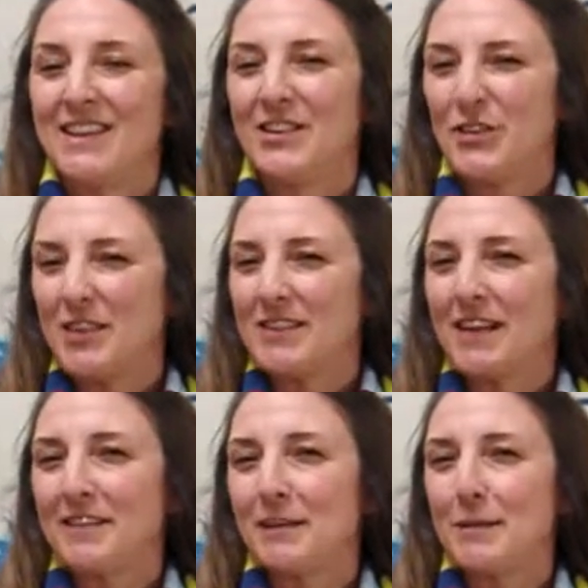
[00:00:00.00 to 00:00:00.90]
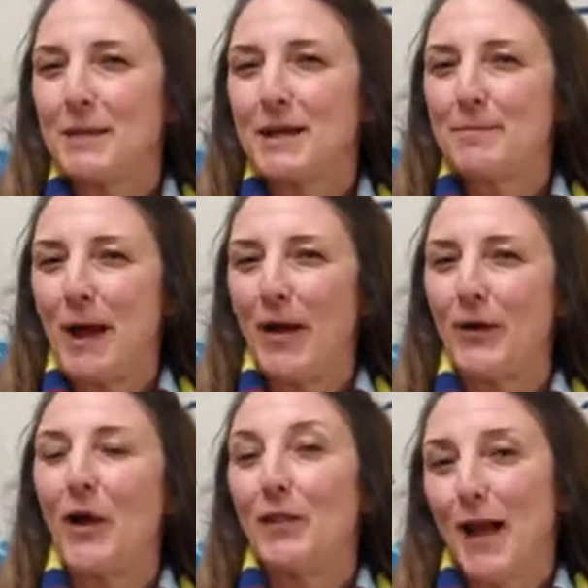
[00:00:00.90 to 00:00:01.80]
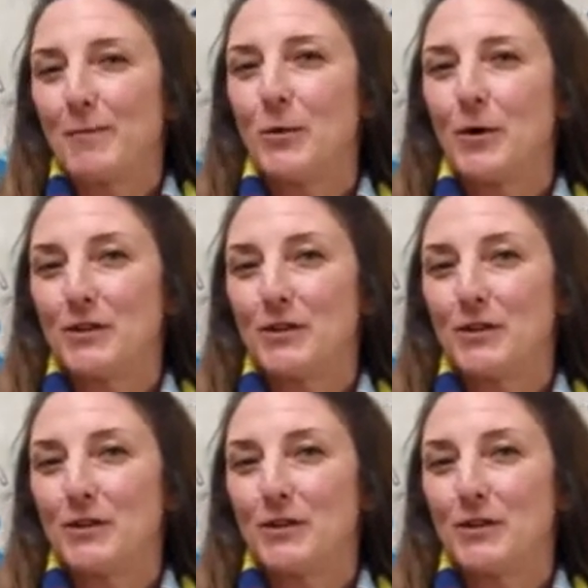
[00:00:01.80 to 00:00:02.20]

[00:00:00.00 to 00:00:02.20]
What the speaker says: Your success is going to be about a lot more